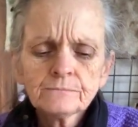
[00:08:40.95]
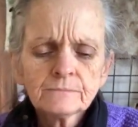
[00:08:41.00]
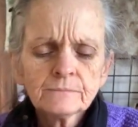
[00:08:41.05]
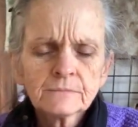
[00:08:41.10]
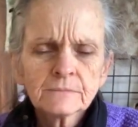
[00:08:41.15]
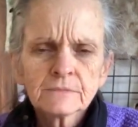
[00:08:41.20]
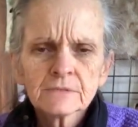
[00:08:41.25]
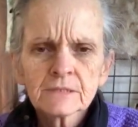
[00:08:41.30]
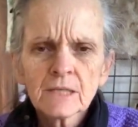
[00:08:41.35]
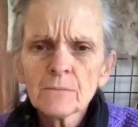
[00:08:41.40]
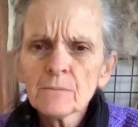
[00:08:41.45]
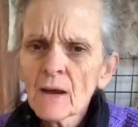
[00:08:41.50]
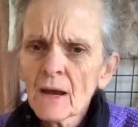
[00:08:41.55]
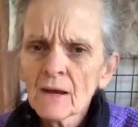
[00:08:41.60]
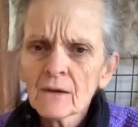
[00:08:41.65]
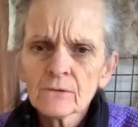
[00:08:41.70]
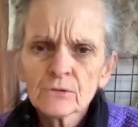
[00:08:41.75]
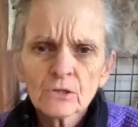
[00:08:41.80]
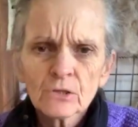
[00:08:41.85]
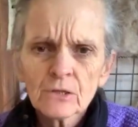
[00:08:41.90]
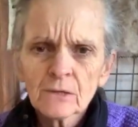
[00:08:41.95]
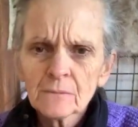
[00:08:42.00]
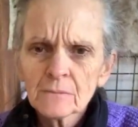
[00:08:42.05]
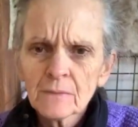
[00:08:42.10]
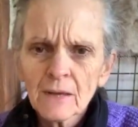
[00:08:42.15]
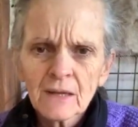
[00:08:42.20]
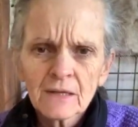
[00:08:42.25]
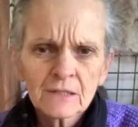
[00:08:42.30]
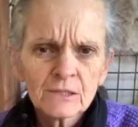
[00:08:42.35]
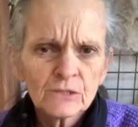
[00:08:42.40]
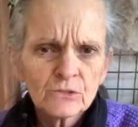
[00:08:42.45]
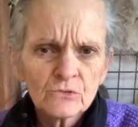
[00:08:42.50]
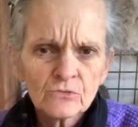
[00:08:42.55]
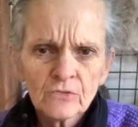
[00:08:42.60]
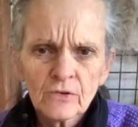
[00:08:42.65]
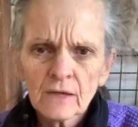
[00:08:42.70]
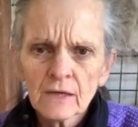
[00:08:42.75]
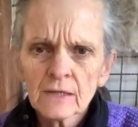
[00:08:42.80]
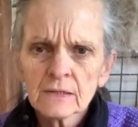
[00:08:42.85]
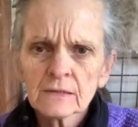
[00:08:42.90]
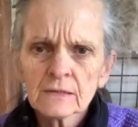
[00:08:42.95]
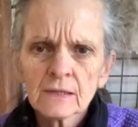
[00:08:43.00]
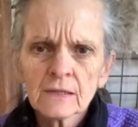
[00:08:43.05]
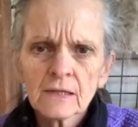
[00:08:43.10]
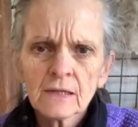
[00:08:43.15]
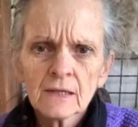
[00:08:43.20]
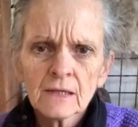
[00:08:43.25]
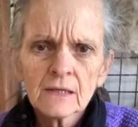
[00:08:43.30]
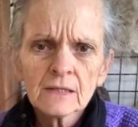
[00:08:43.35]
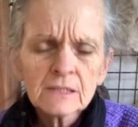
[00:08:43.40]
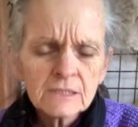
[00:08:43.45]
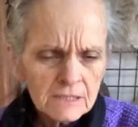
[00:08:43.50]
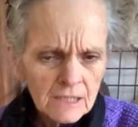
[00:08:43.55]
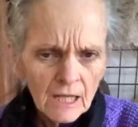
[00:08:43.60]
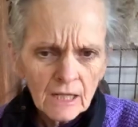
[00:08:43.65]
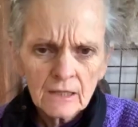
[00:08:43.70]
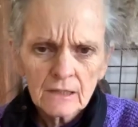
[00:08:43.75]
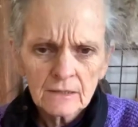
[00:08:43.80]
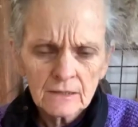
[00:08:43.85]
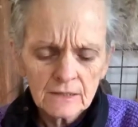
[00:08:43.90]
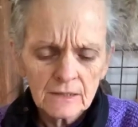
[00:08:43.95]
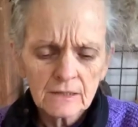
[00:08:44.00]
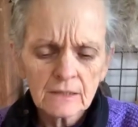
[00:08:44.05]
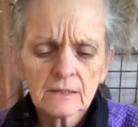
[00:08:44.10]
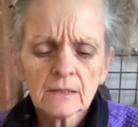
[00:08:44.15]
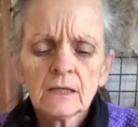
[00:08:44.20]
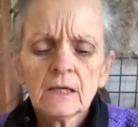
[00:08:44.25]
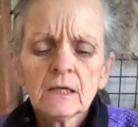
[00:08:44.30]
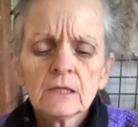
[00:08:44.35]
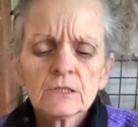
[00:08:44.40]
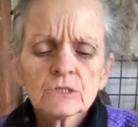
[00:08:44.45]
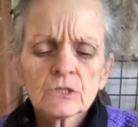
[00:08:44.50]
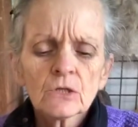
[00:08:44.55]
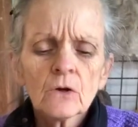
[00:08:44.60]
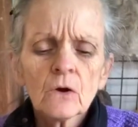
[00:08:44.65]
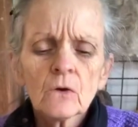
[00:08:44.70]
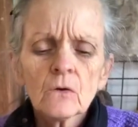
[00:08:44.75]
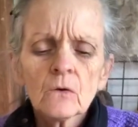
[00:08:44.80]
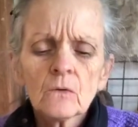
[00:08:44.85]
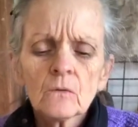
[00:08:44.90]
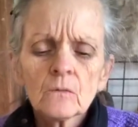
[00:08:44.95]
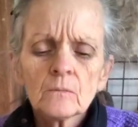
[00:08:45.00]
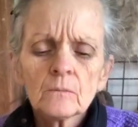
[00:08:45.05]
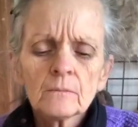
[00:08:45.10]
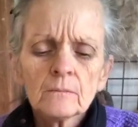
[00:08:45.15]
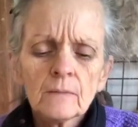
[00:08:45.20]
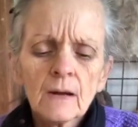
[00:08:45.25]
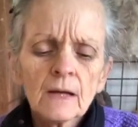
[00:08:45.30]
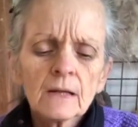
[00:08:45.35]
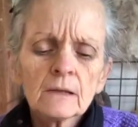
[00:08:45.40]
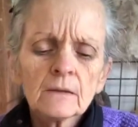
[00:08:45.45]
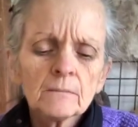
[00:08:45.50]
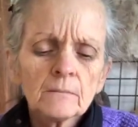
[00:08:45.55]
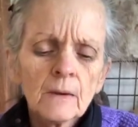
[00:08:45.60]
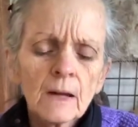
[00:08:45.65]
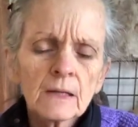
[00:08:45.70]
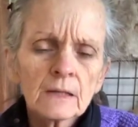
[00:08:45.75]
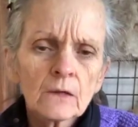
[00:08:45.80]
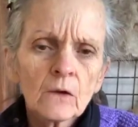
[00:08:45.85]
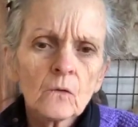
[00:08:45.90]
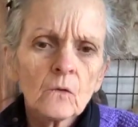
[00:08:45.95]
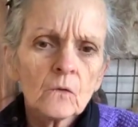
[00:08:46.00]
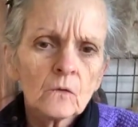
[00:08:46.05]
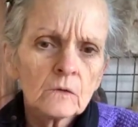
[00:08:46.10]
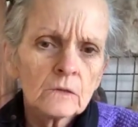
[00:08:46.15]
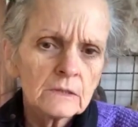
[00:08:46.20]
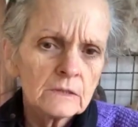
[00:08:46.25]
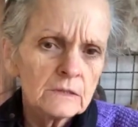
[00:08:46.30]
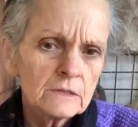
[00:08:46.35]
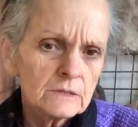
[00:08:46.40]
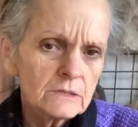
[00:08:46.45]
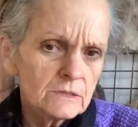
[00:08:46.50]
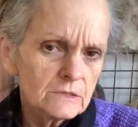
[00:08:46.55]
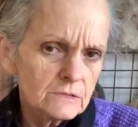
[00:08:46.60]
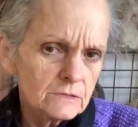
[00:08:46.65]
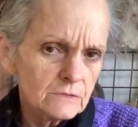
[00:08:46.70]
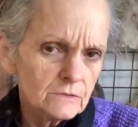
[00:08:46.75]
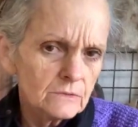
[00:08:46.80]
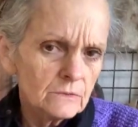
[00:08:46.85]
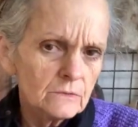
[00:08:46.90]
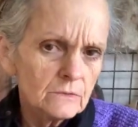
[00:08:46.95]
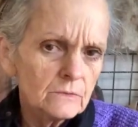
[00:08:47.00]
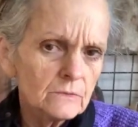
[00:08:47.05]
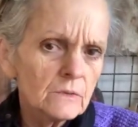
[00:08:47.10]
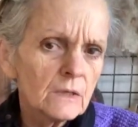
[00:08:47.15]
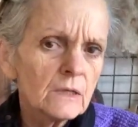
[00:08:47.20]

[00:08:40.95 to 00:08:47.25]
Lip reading: somehow you come back and you find it's tangly. So my goal is to